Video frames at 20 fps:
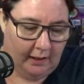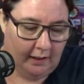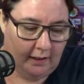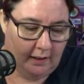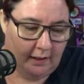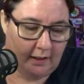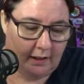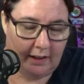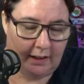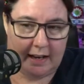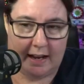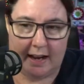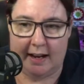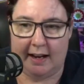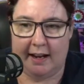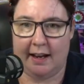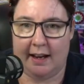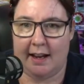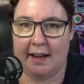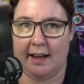Okay,
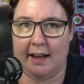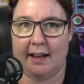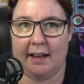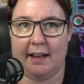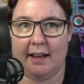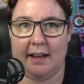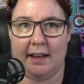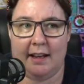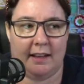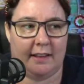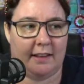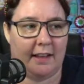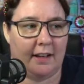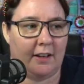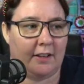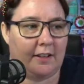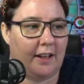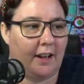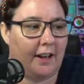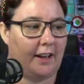they're
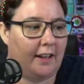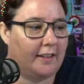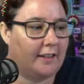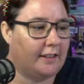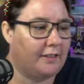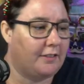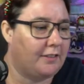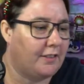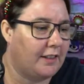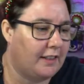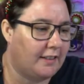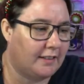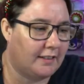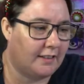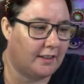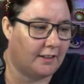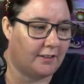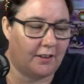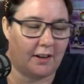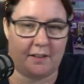not the only deliveries
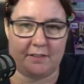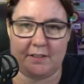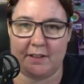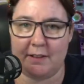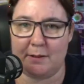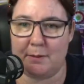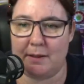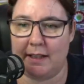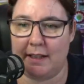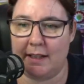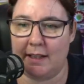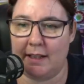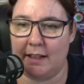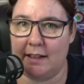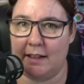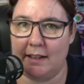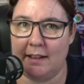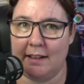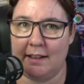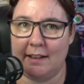that arrived this week.
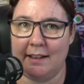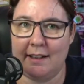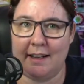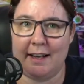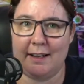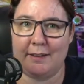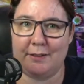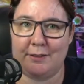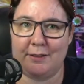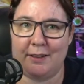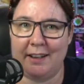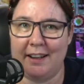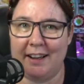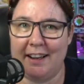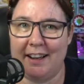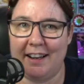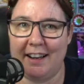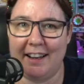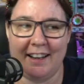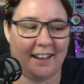
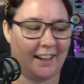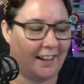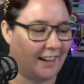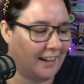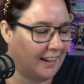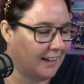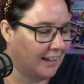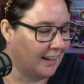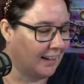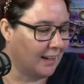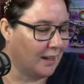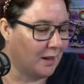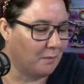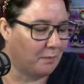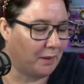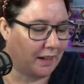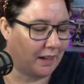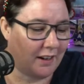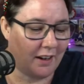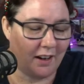FYI,
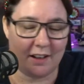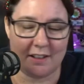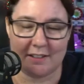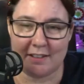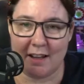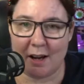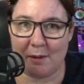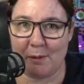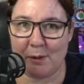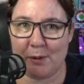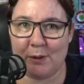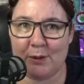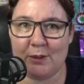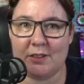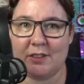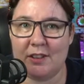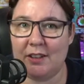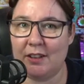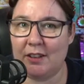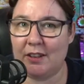because I'm
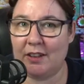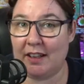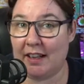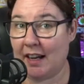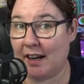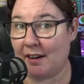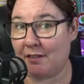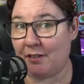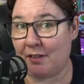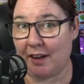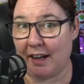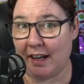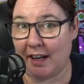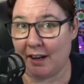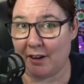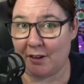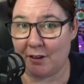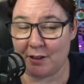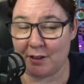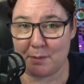also covering
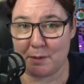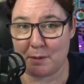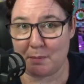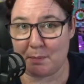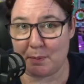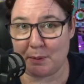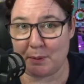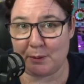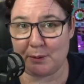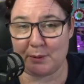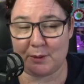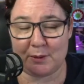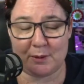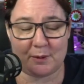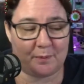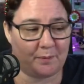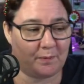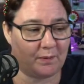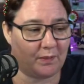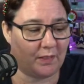Christmas balls,
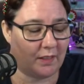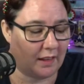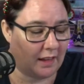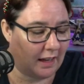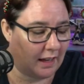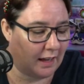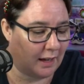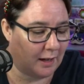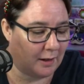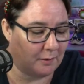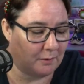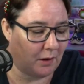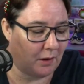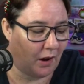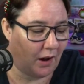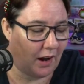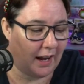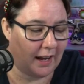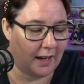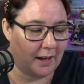
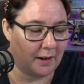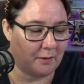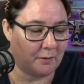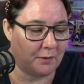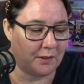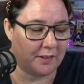I was